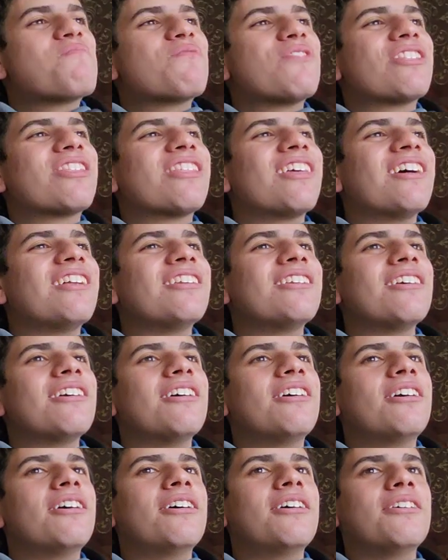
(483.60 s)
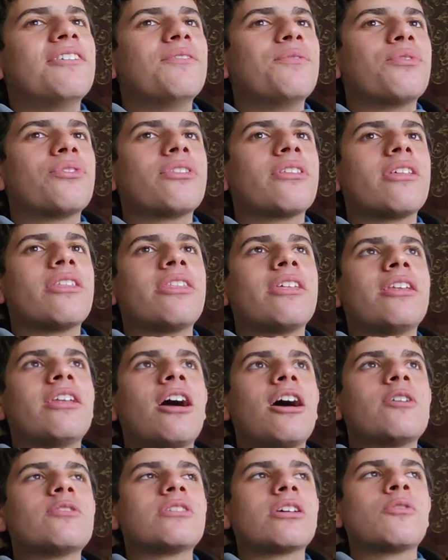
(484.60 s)
but then, um, then
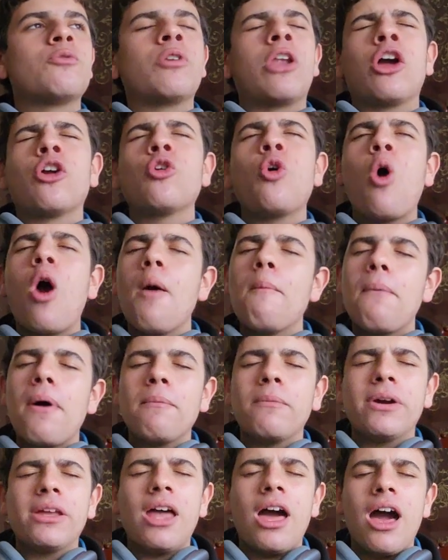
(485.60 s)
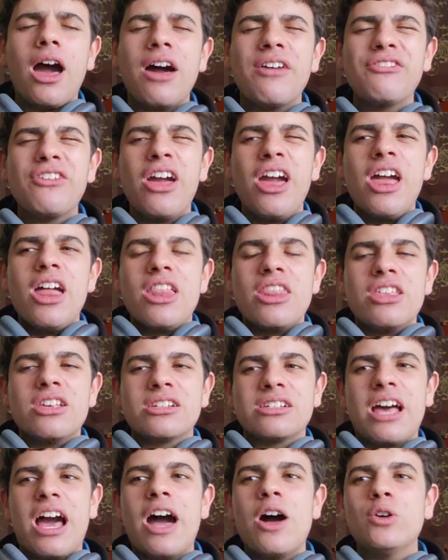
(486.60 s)
I was like, when I grow up, I'm gonna have this
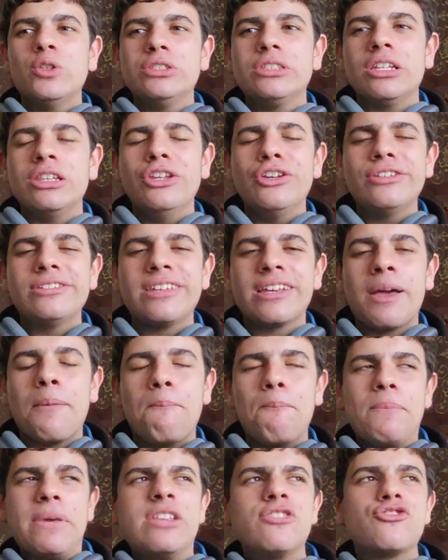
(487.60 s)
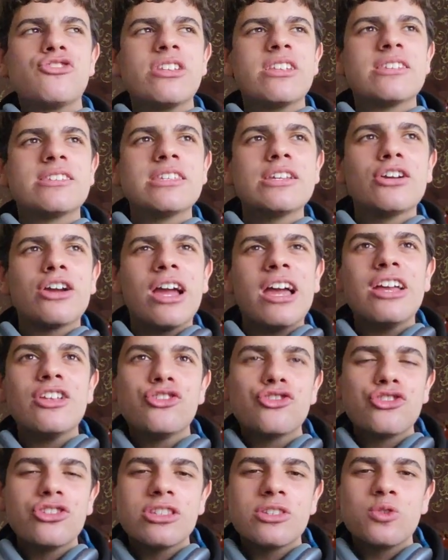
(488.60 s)
house that looks like a beach and a secret
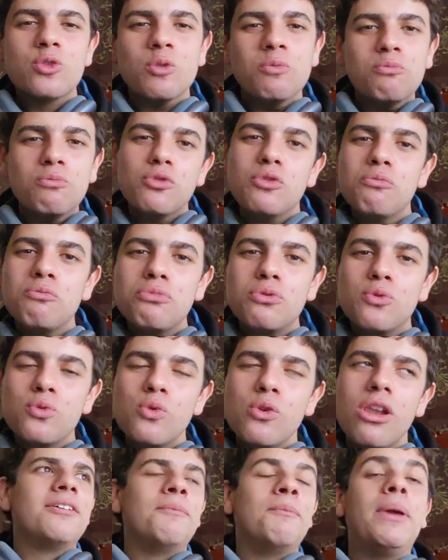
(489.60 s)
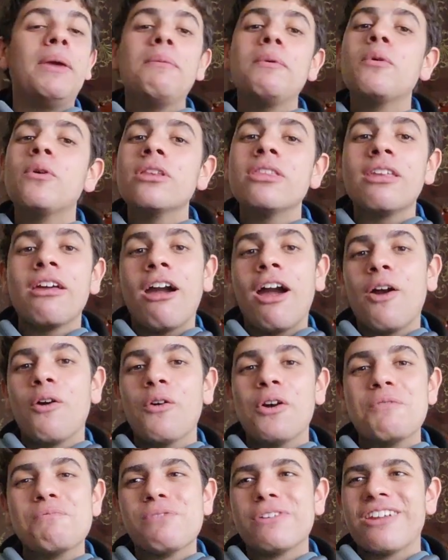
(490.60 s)
entrance to the moon pool. Maybe one day I
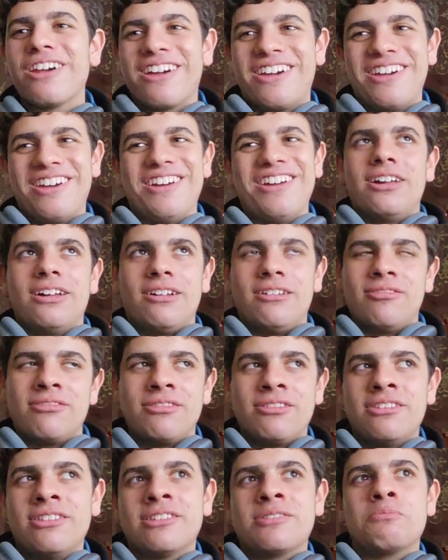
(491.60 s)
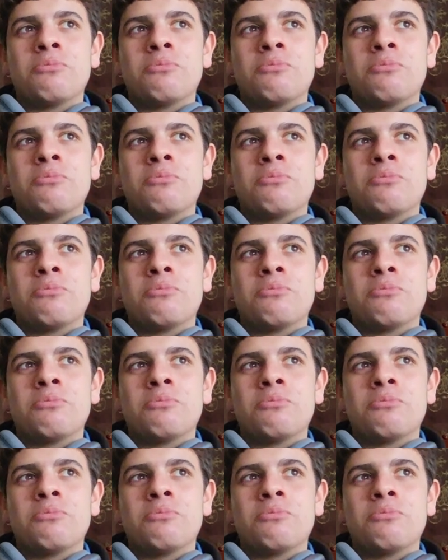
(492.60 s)
would, but like, I don't think it's